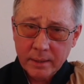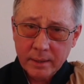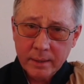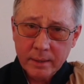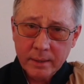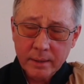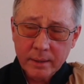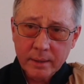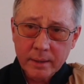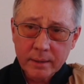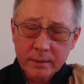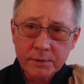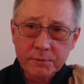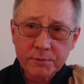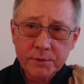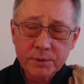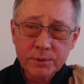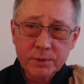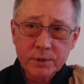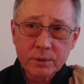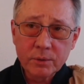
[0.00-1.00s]
And if
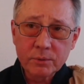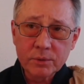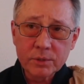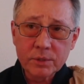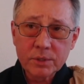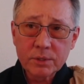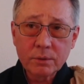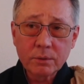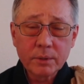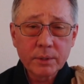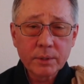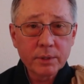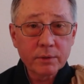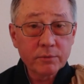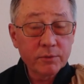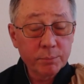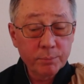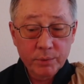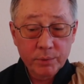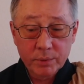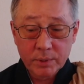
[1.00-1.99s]
you know the story of the
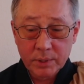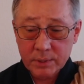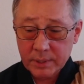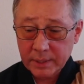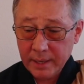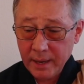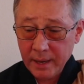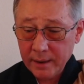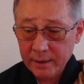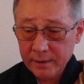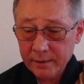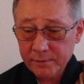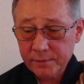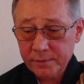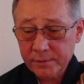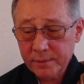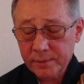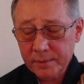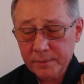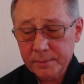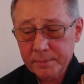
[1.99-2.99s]
Buddha's life,
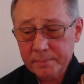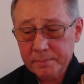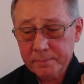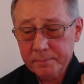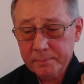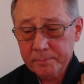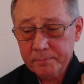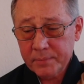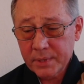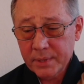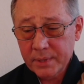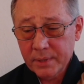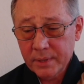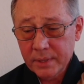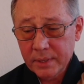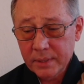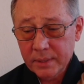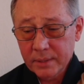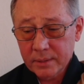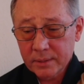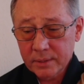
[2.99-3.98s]

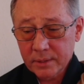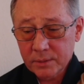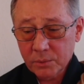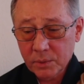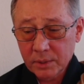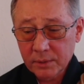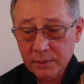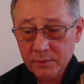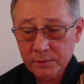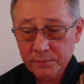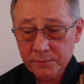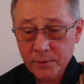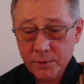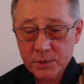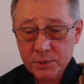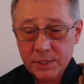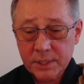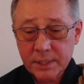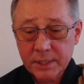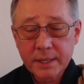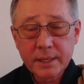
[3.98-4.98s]
this is one of the
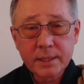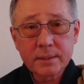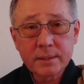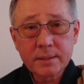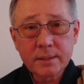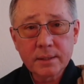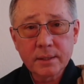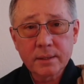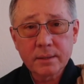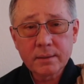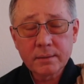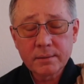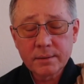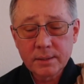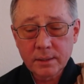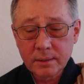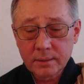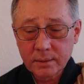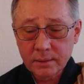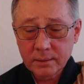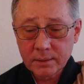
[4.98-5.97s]
first things that
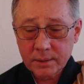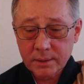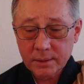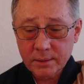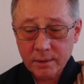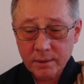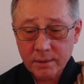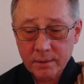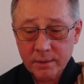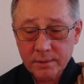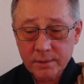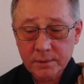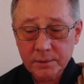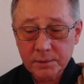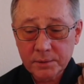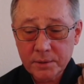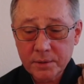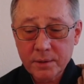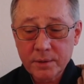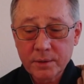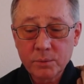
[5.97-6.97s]
young Siddhartha
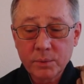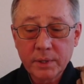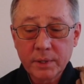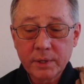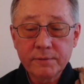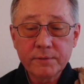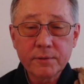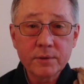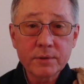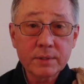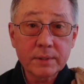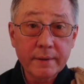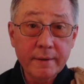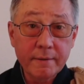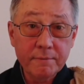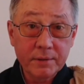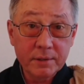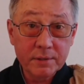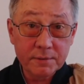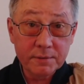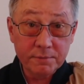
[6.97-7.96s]
learned when he first
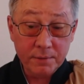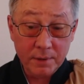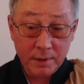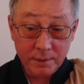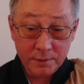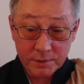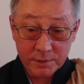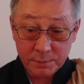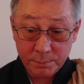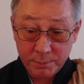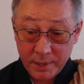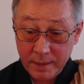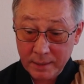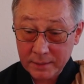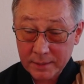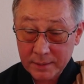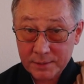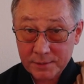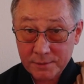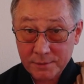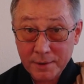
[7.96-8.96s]
left his father's
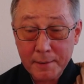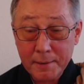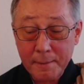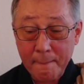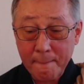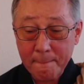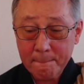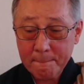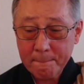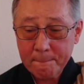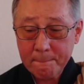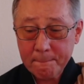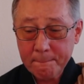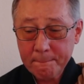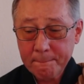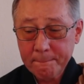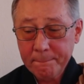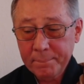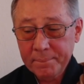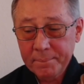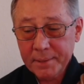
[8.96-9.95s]
palace, right?
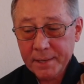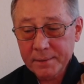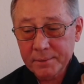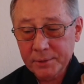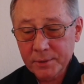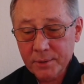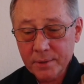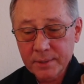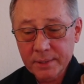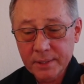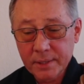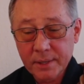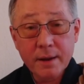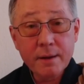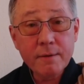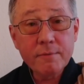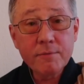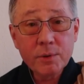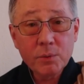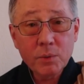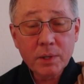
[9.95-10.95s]
He learned that
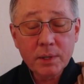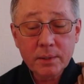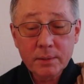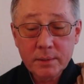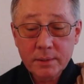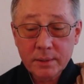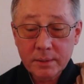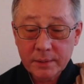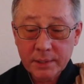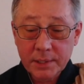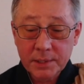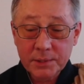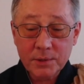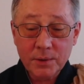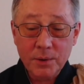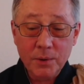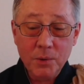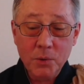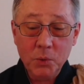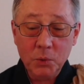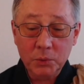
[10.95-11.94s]
everyone gets
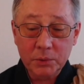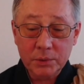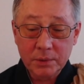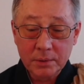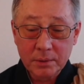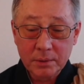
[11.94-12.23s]
old.